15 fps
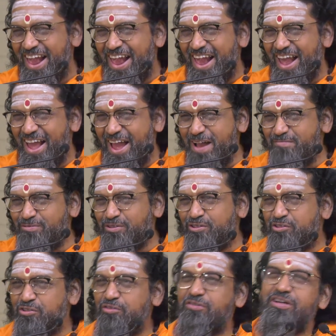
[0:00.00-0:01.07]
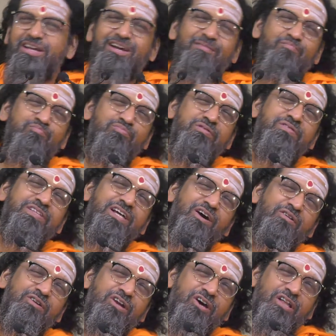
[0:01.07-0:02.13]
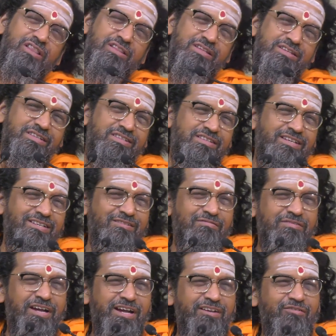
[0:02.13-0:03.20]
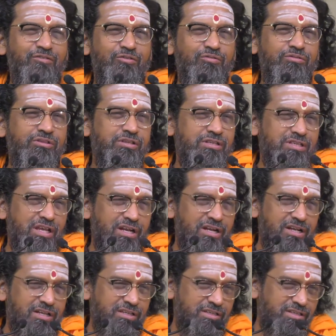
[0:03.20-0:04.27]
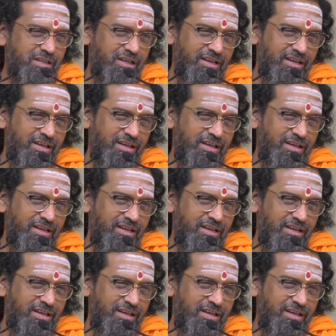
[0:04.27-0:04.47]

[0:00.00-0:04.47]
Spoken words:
I am so happy without all these things. Why to do this circus?